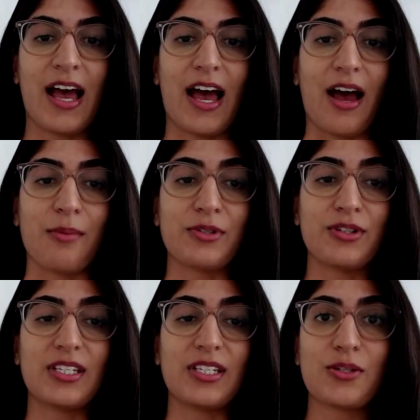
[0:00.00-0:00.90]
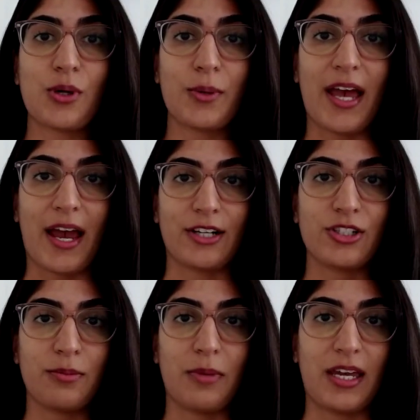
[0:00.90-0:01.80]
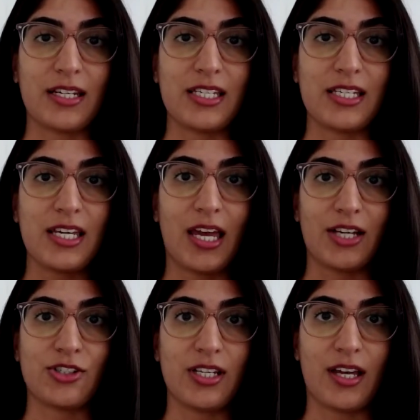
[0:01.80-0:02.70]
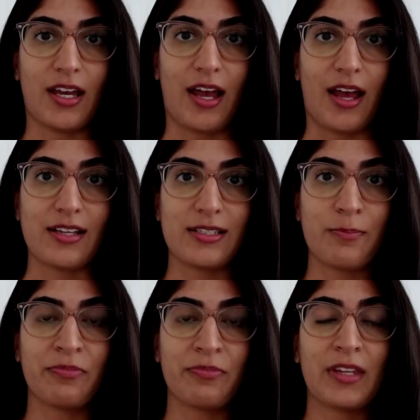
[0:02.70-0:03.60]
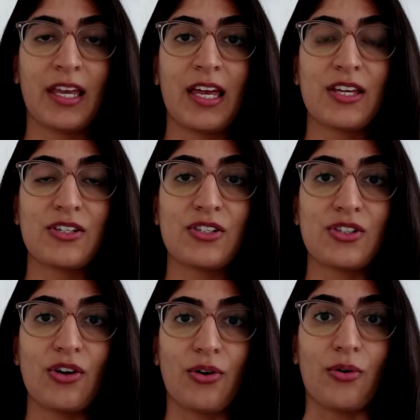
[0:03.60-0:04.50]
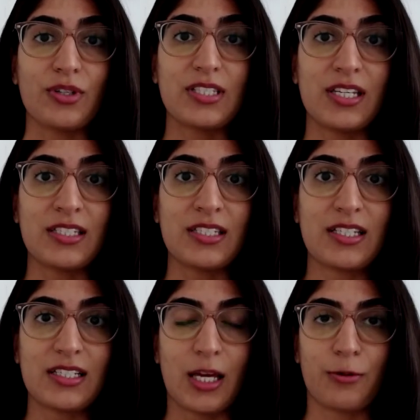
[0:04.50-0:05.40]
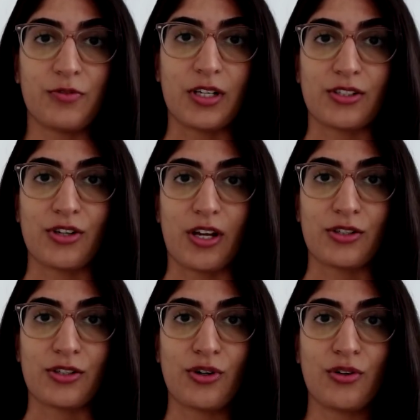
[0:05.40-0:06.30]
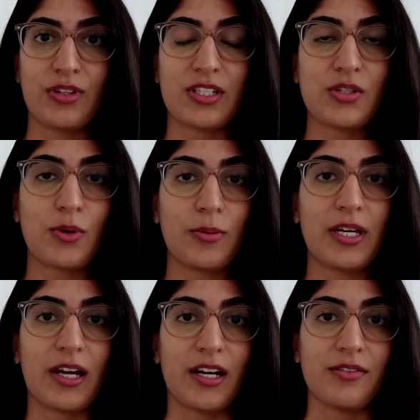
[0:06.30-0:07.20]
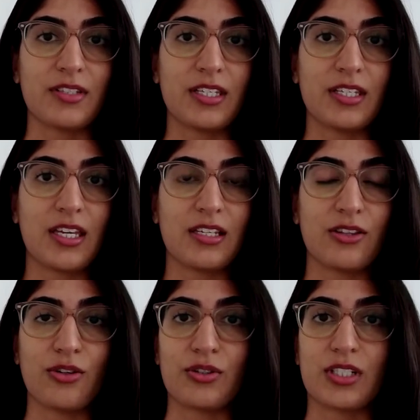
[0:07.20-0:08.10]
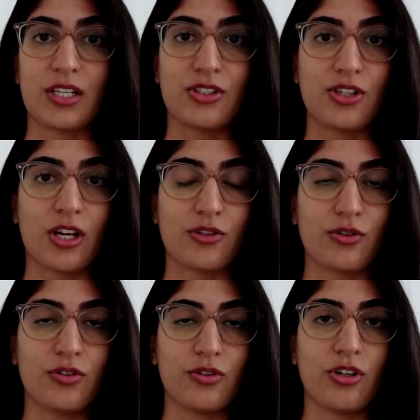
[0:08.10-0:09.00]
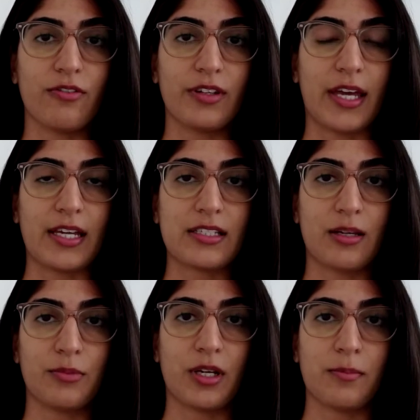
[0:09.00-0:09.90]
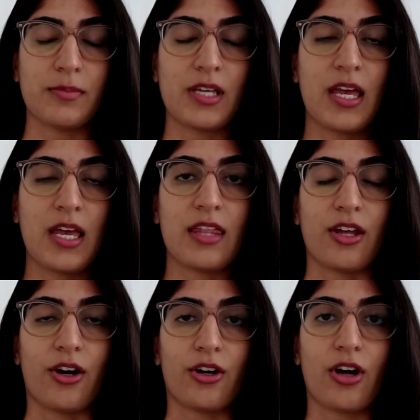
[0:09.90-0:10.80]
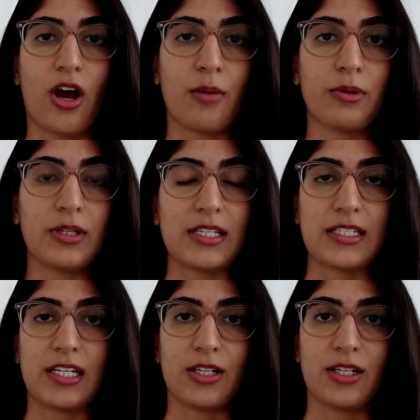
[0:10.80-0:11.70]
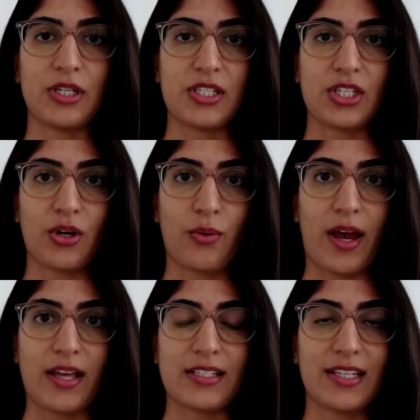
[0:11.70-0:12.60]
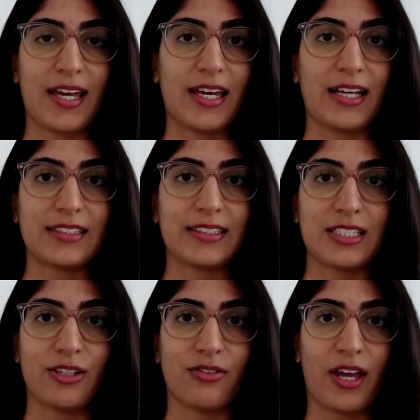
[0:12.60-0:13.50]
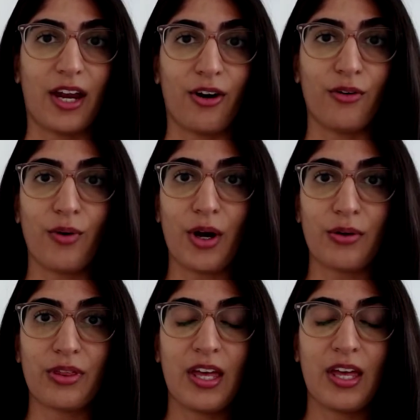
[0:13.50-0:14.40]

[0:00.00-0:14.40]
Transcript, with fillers: Um, so this is where we actually make DHEAS. So since it's a type of testosterone, this is where we kind of see those testosterone-driven like symptoms that are commonly seen in PCOS, like excessive hair growth,